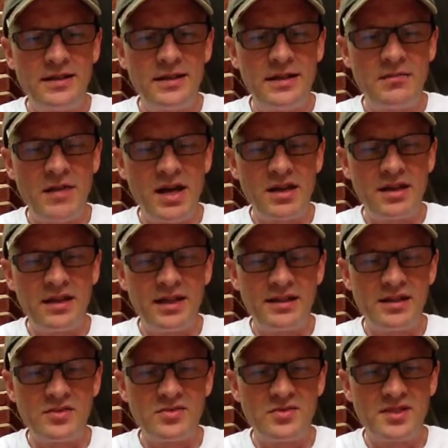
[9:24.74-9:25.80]
I might could let
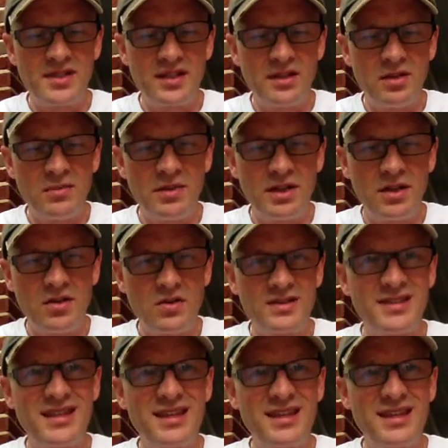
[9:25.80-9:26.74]
this one sit a little bit longer because